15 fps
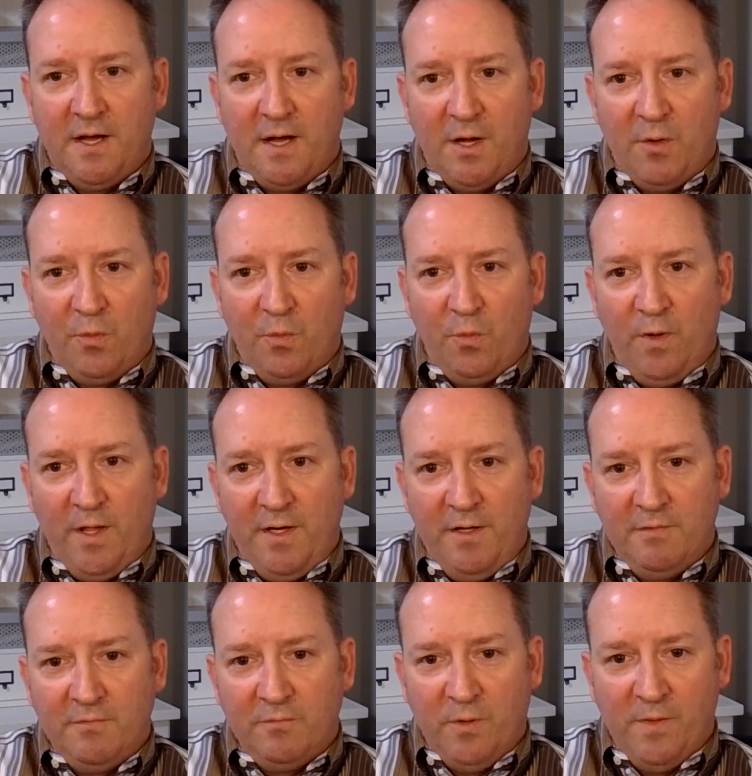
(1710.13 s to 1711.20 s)

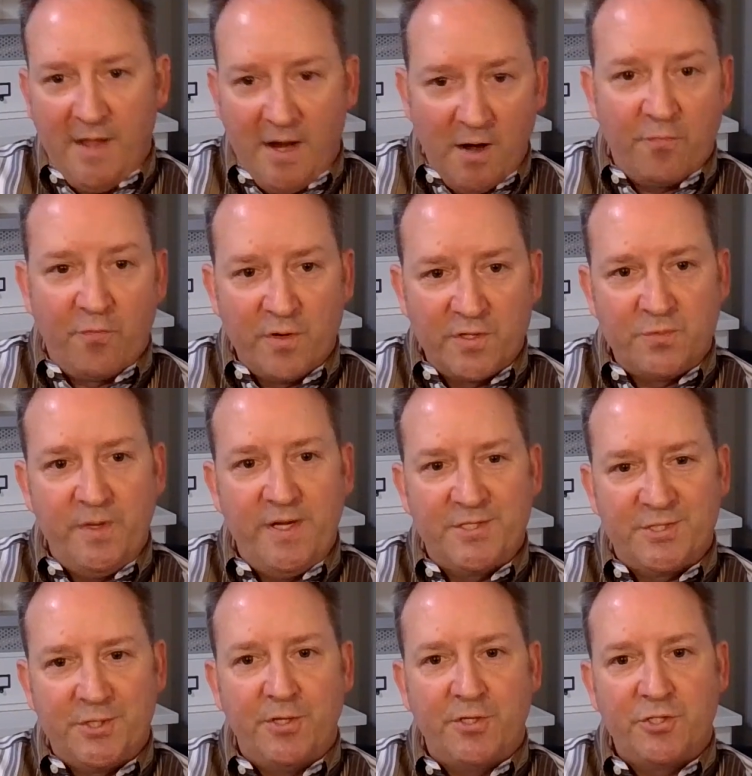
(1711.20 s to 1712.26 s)
when the Air Force
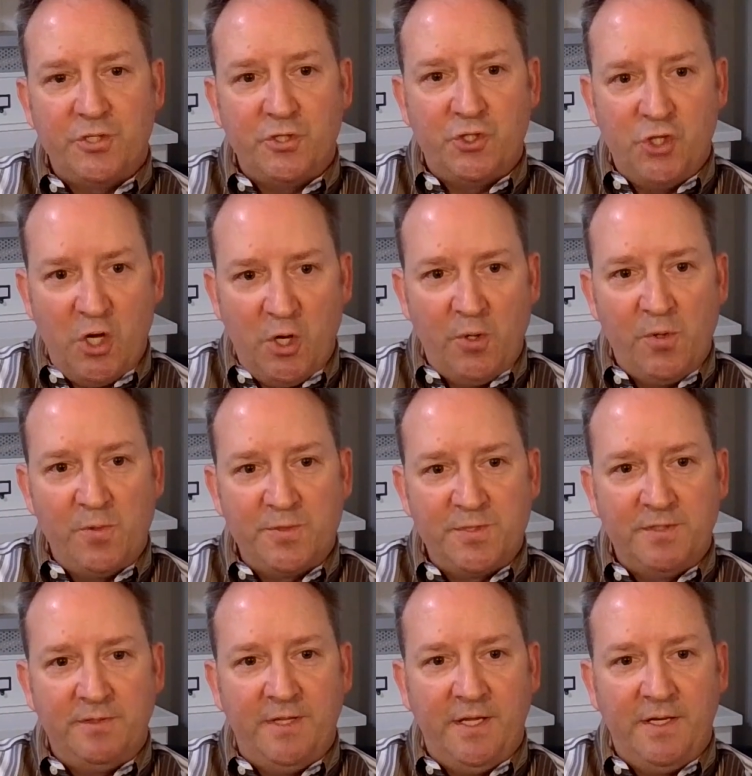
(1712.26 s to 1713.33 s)
research
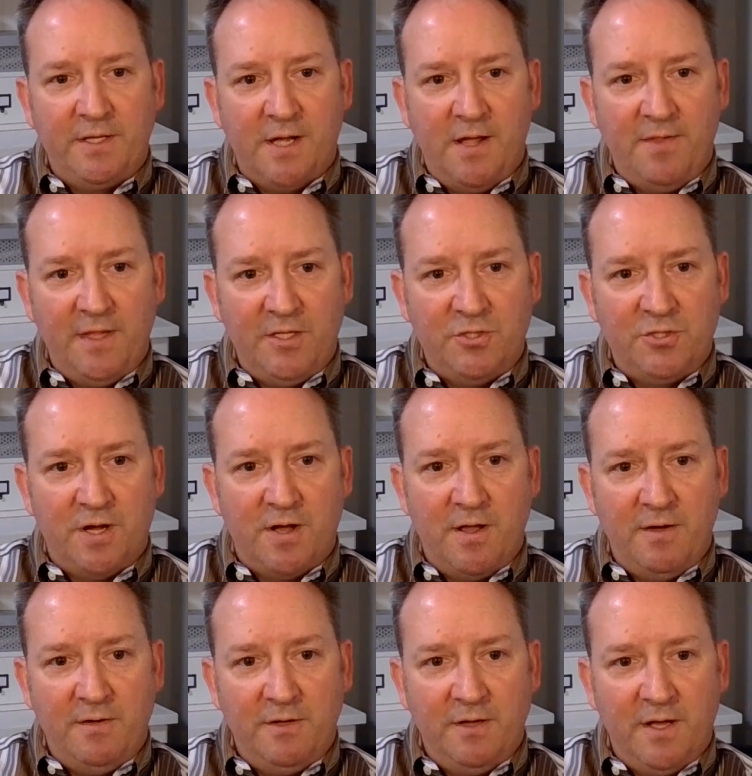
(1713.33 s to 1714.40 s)
shows that
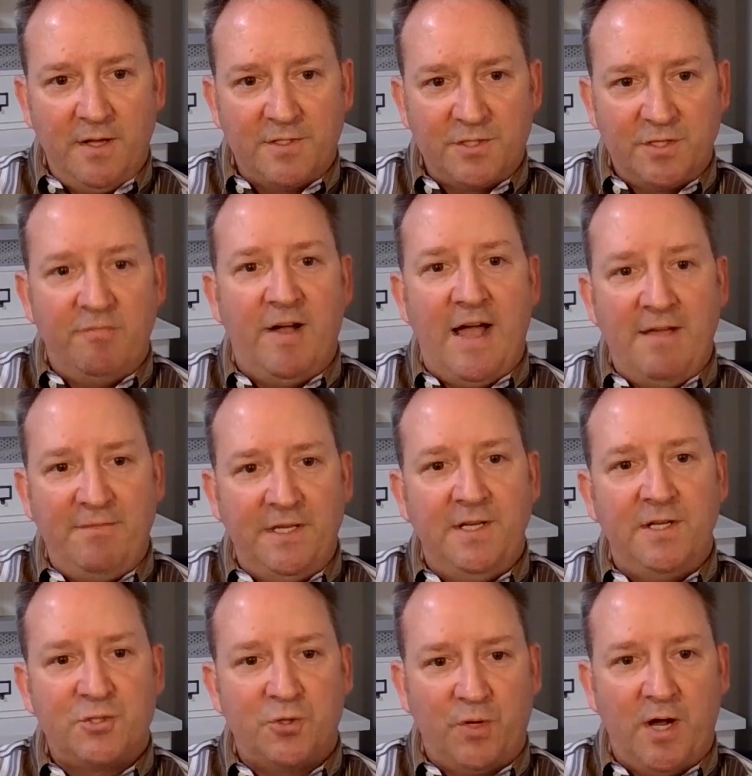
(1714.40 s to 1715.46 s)
John survived
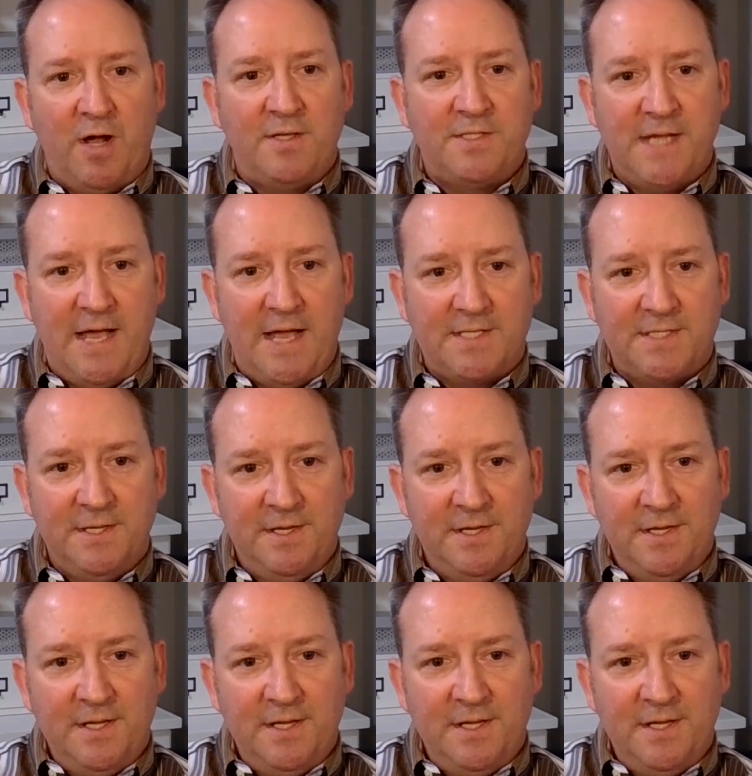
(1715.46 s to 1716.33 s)
initial contact